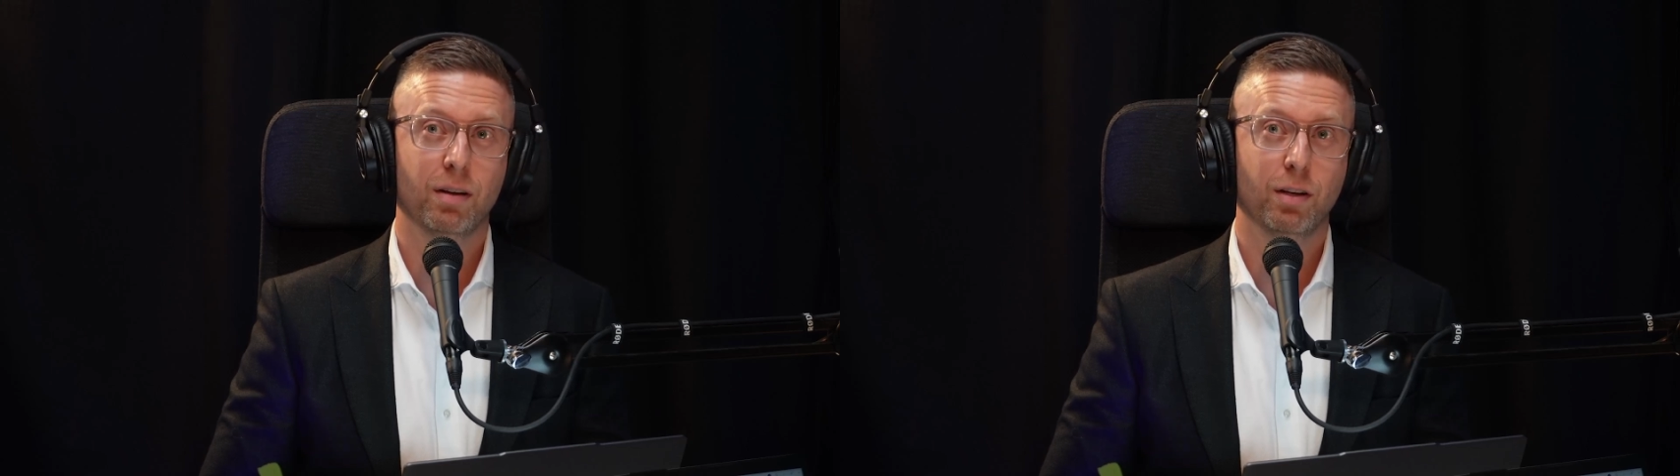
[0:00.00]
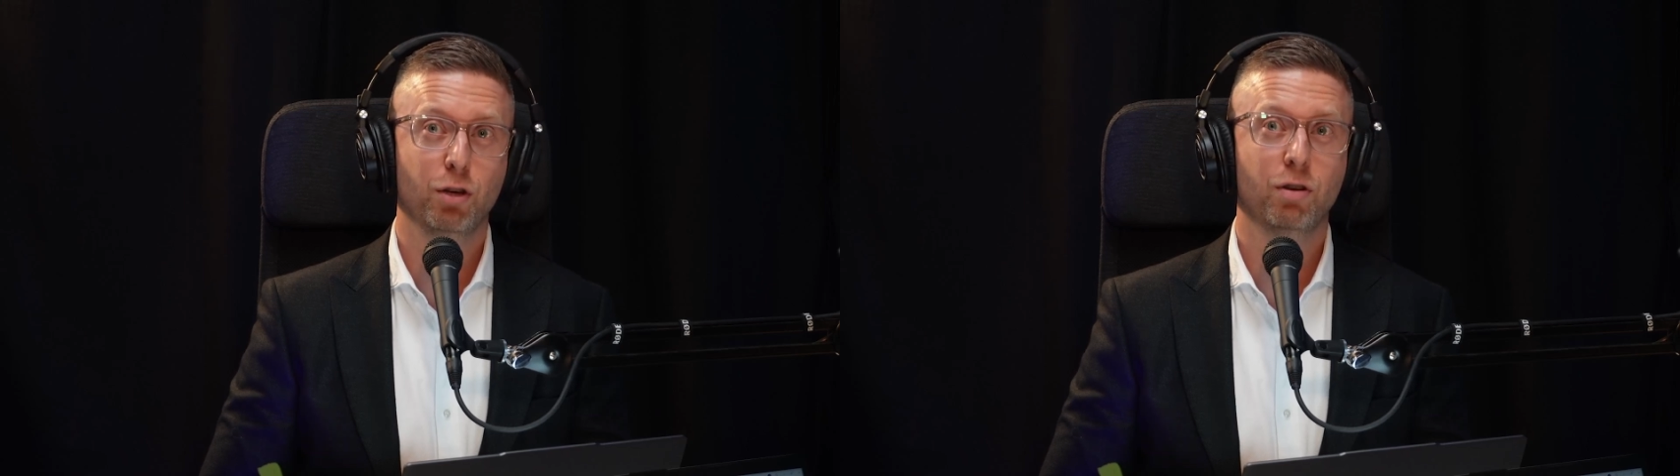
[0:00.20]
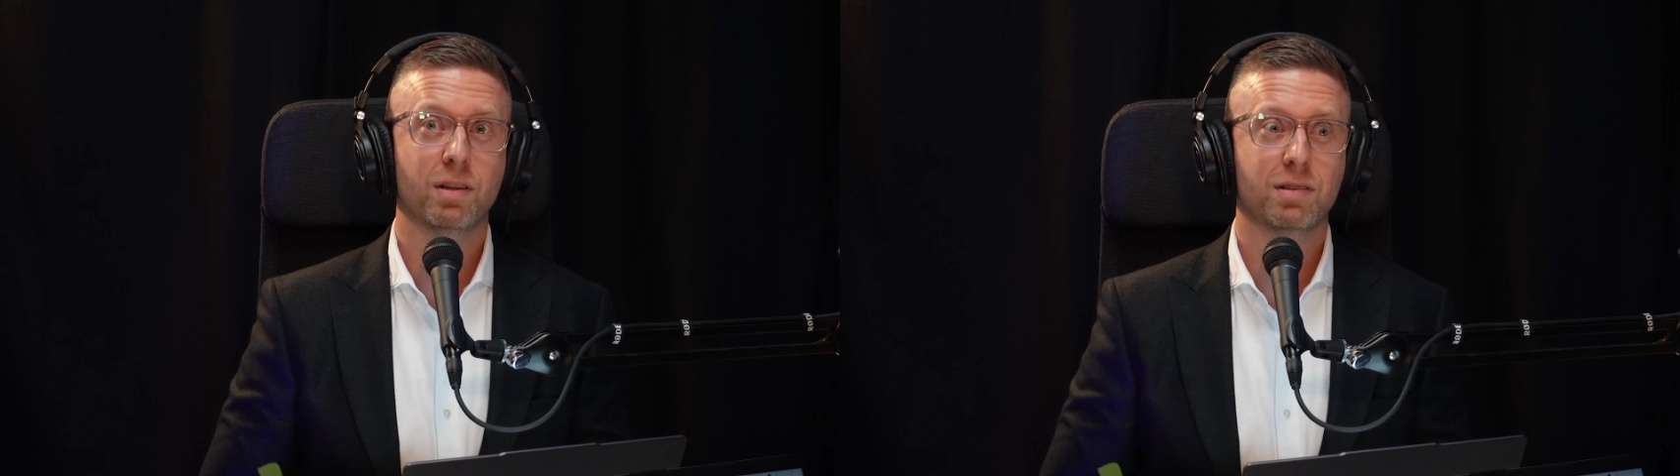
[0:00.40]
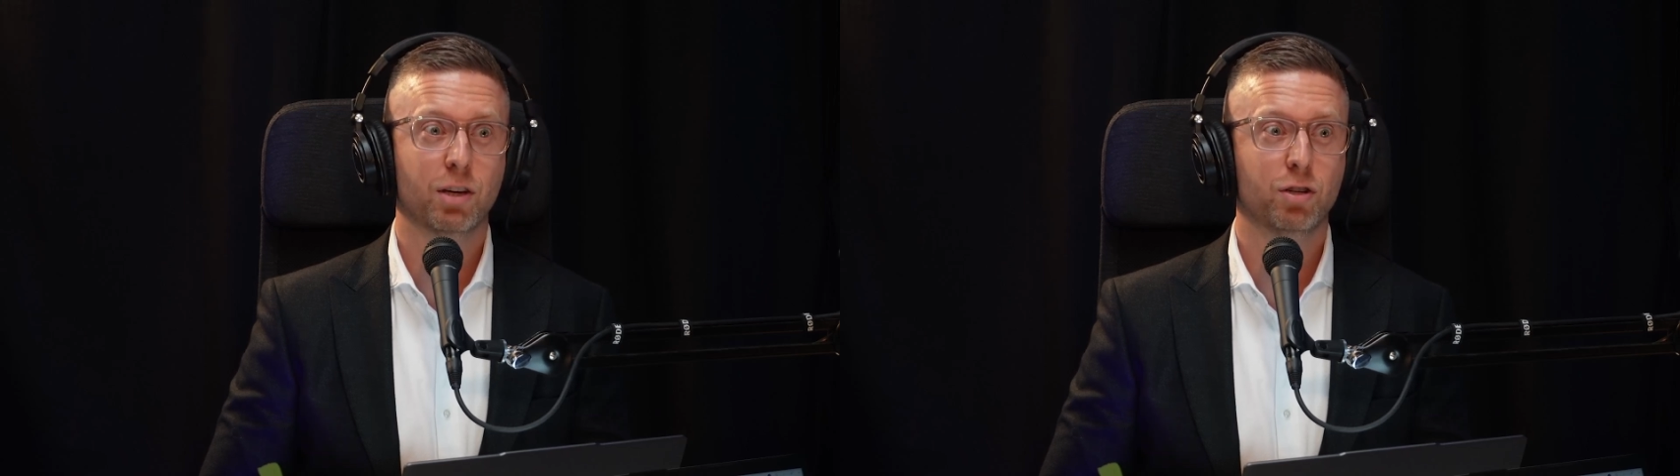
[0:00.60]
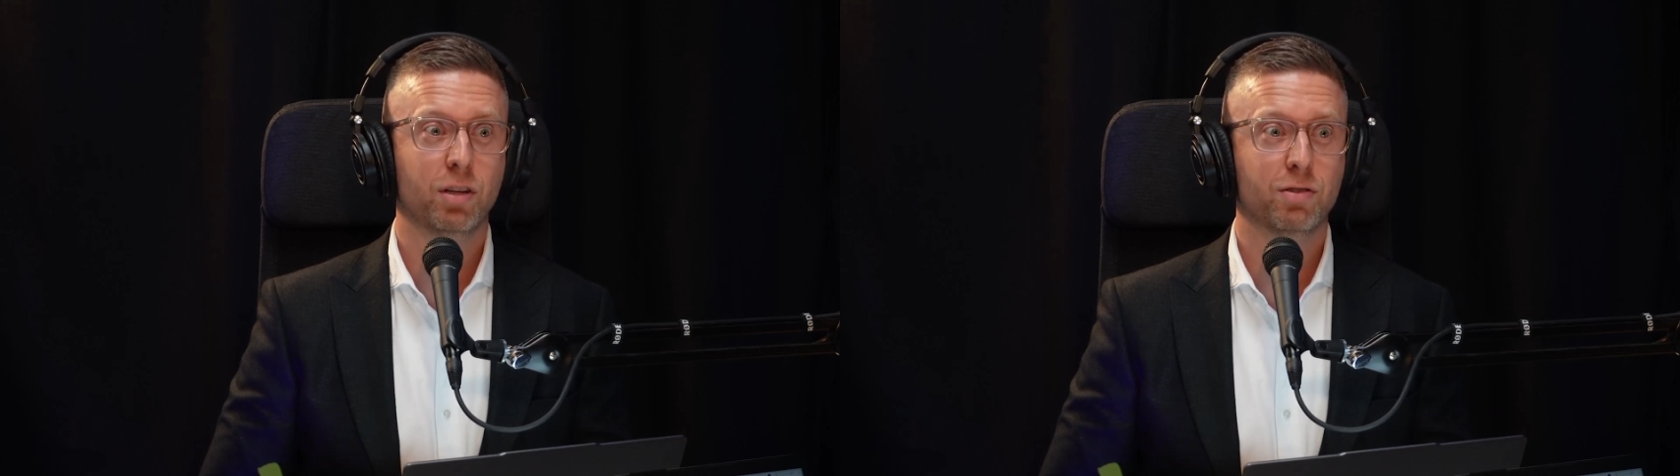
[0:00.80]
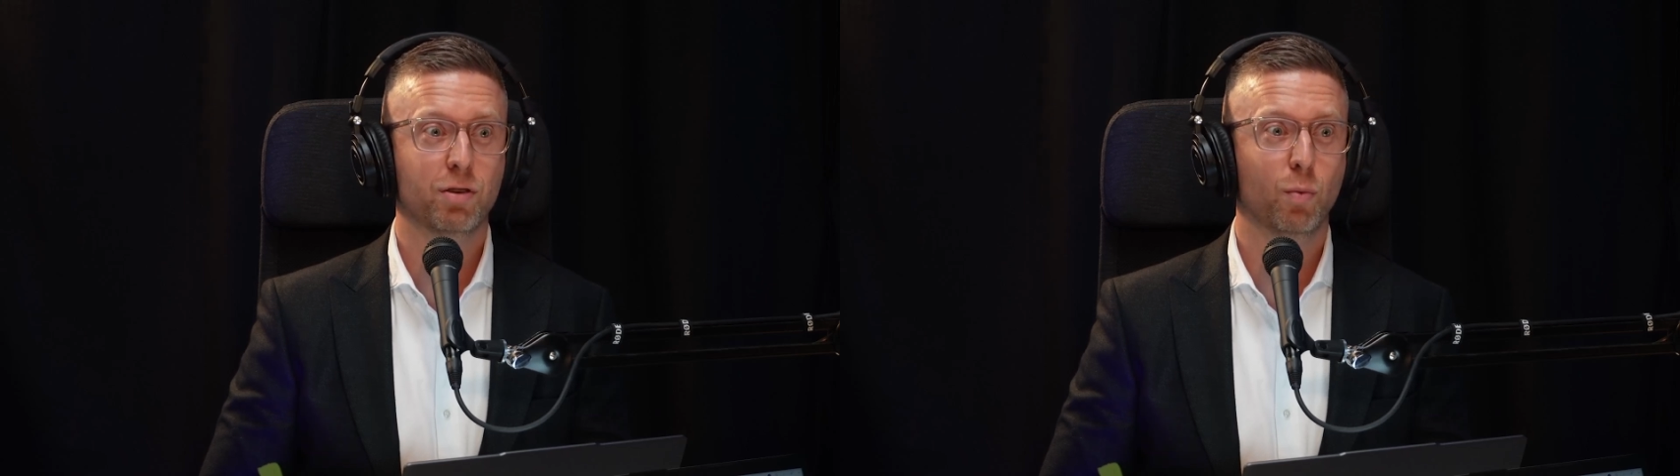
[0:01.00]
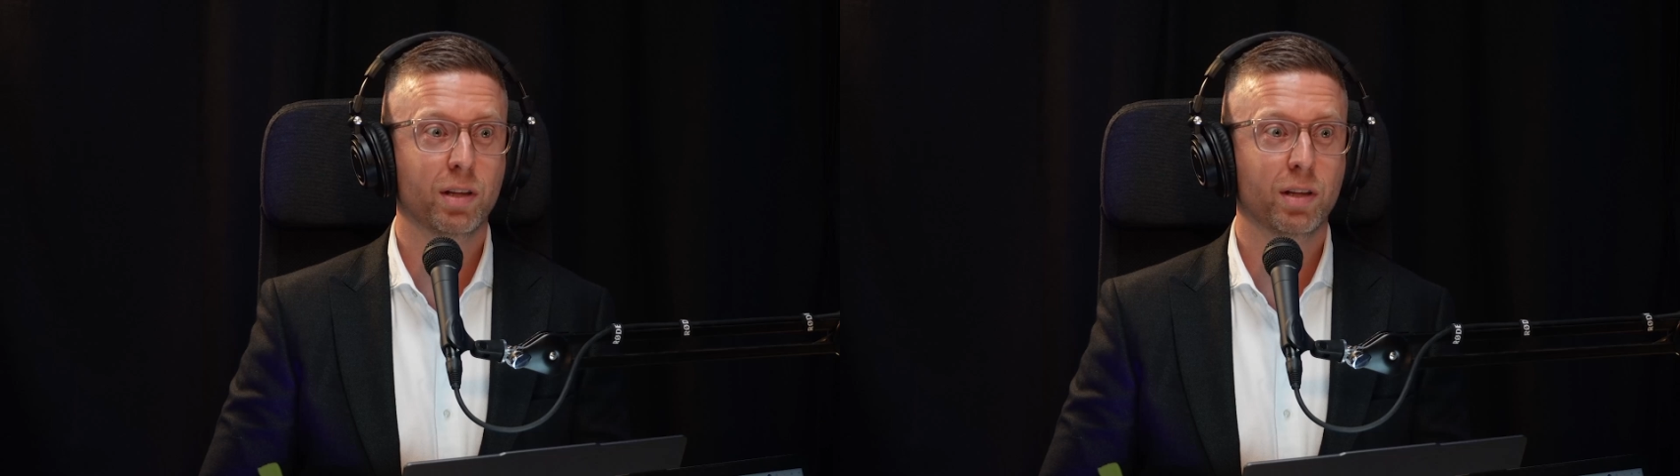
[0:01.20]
units actually in the sort of